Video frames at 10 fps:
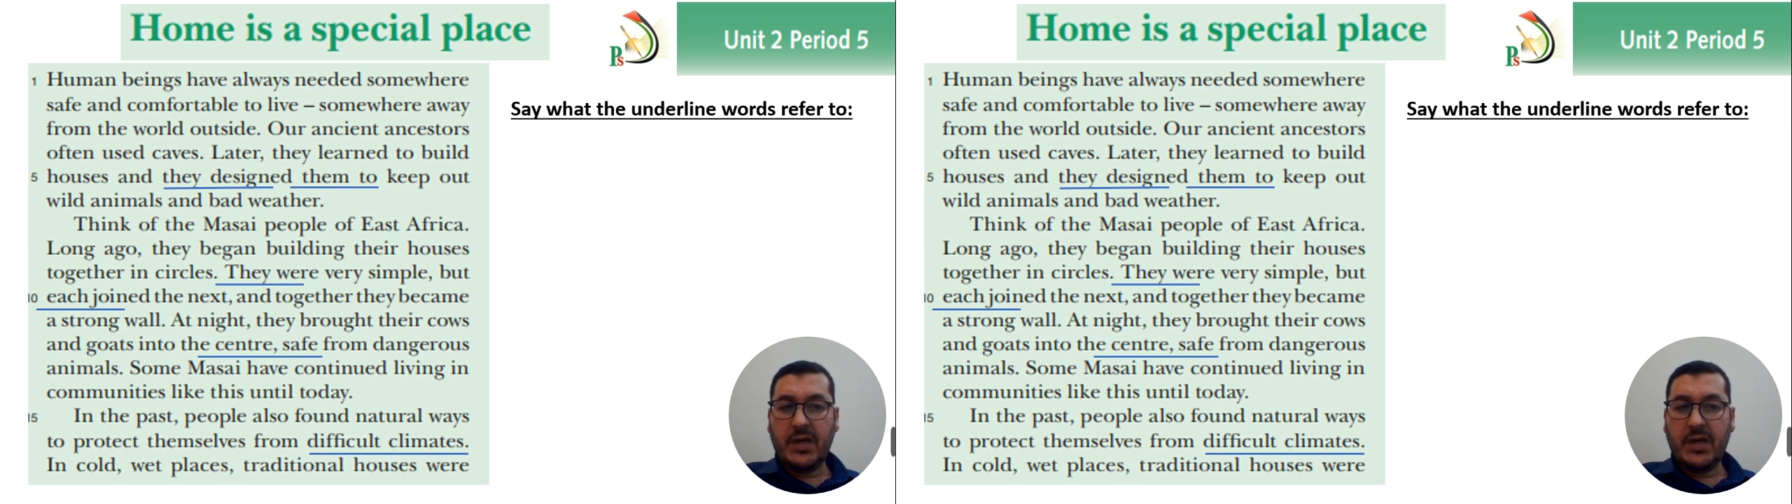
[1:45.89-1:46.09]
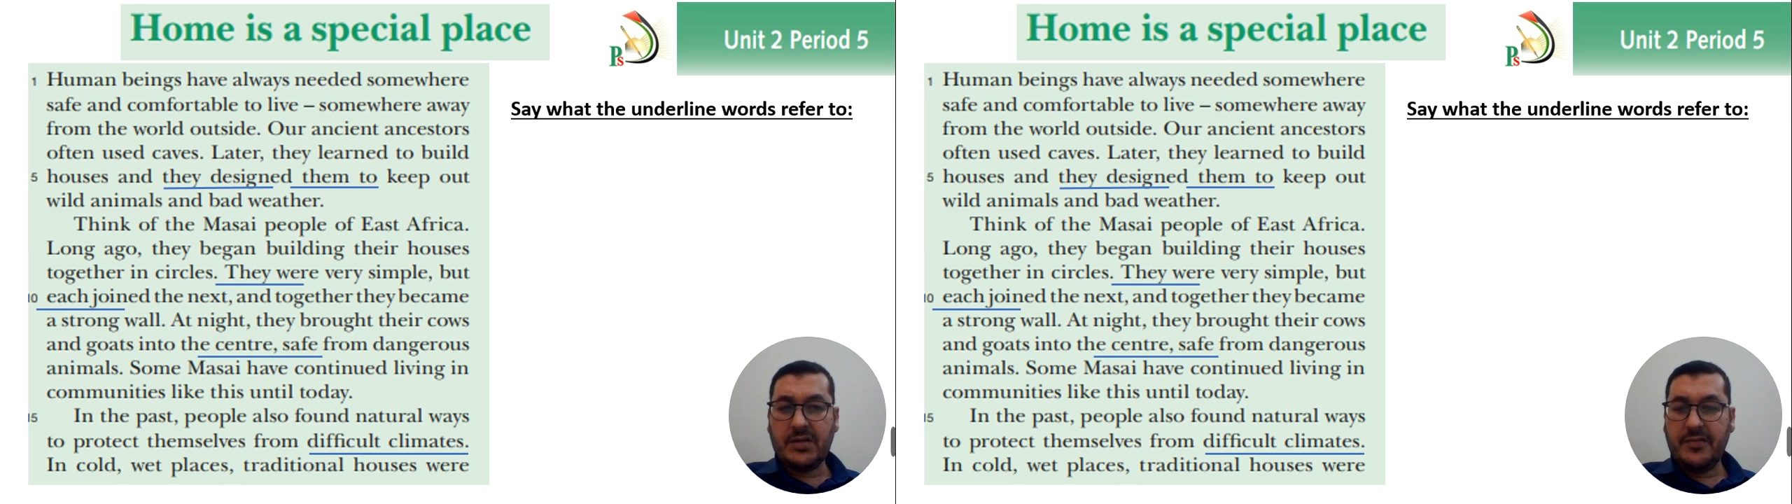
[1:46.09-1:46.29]

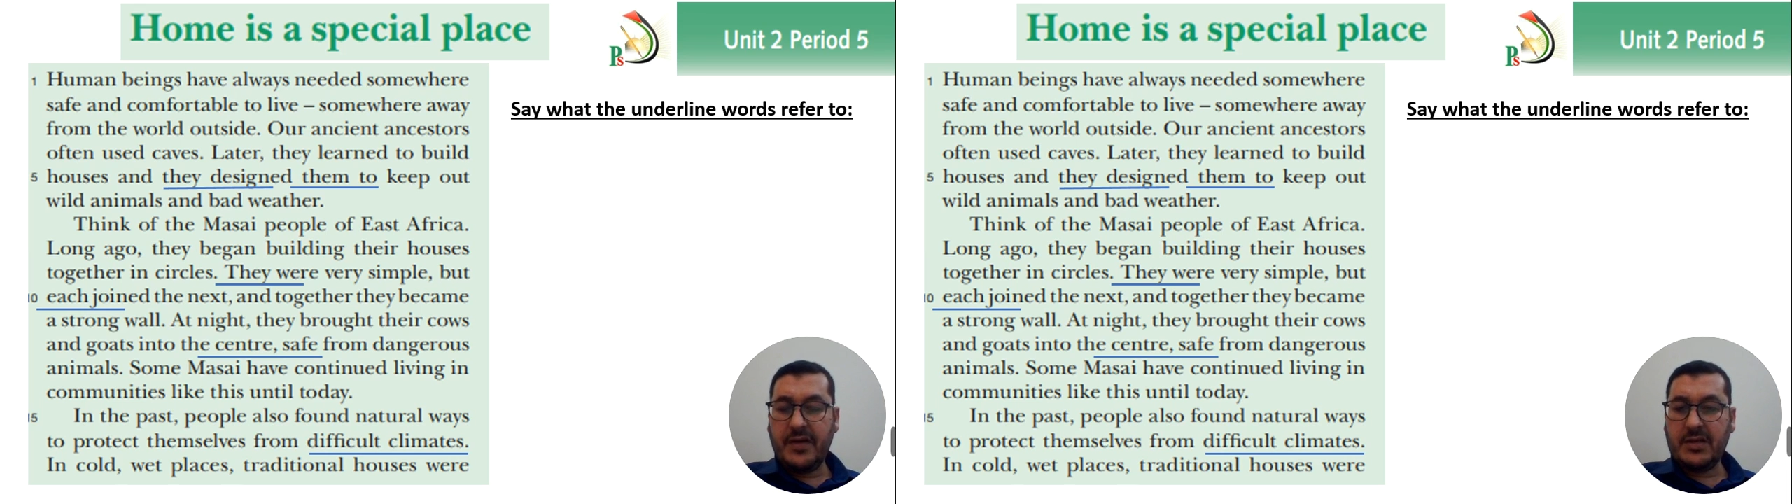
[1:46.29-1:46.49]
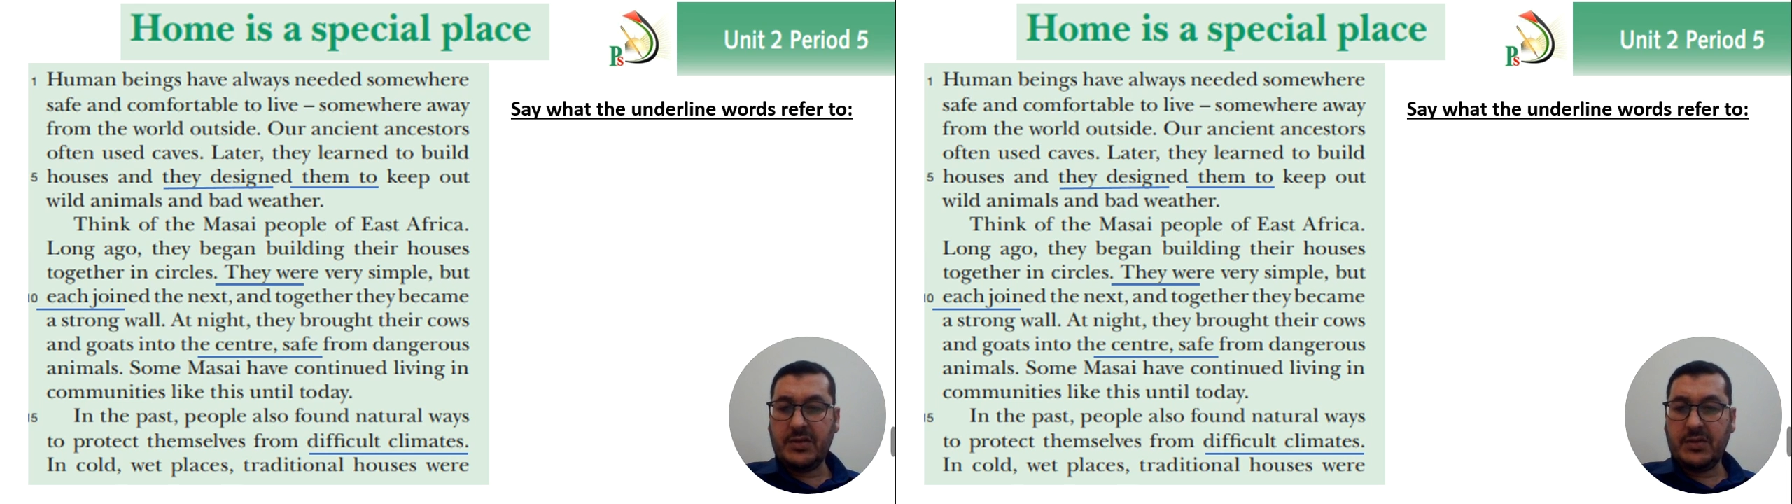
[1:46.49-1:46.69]
word
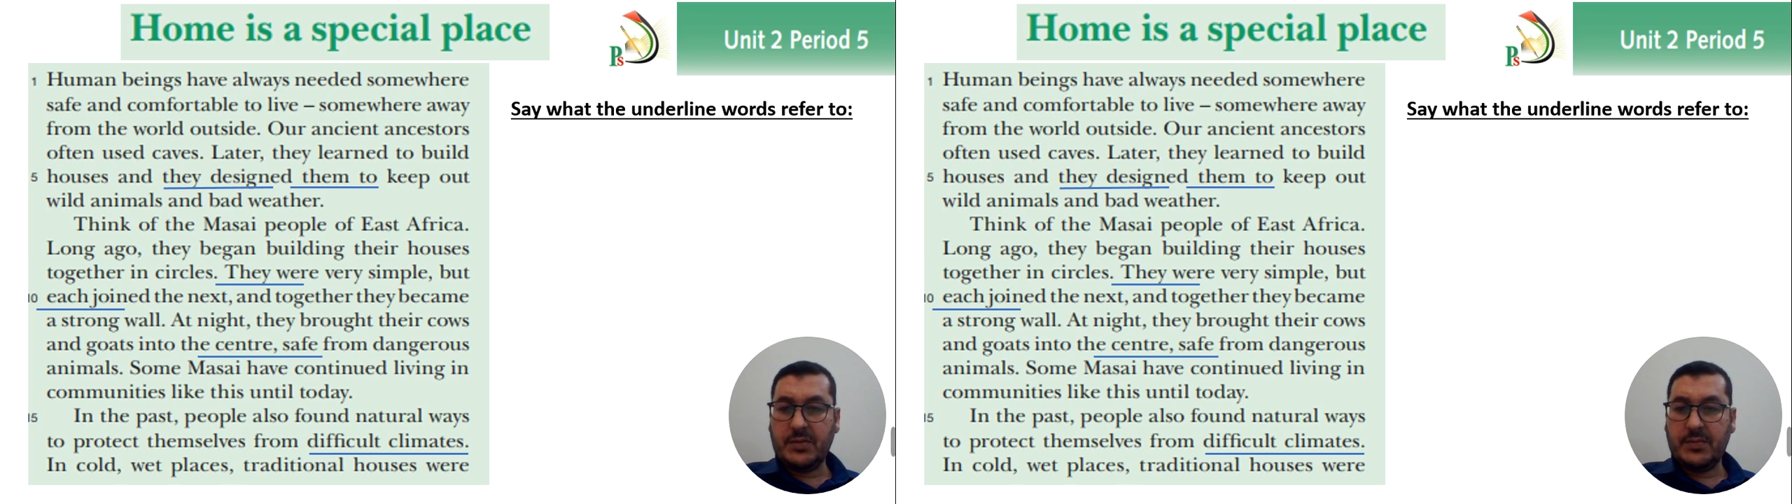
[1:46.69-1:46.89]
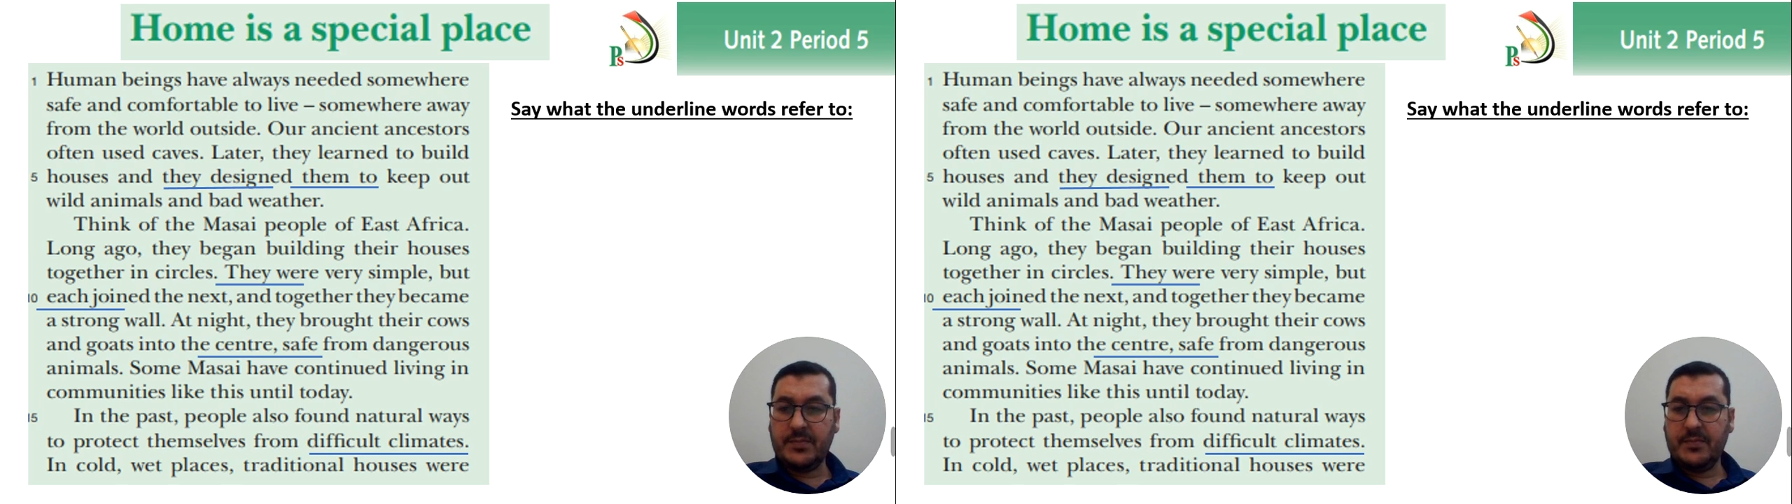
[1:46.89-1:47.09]
refers to.